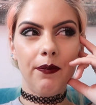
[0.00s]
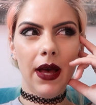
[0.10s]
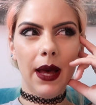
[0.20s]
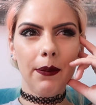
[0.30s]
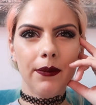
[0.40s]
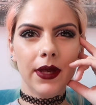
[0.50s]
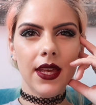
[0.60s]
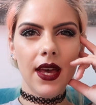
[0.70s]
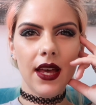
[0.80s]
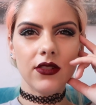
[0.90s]

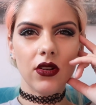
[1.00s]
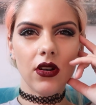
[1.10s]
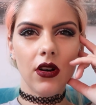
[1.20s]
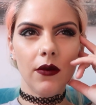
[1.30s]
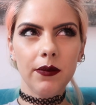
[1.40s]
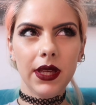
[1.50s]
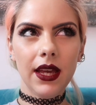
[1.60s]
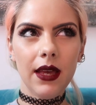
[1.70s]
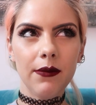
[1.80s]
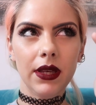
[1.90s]
papier.com,
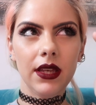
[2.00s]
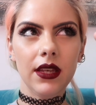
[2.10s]
P-A-P-E-I-E-R,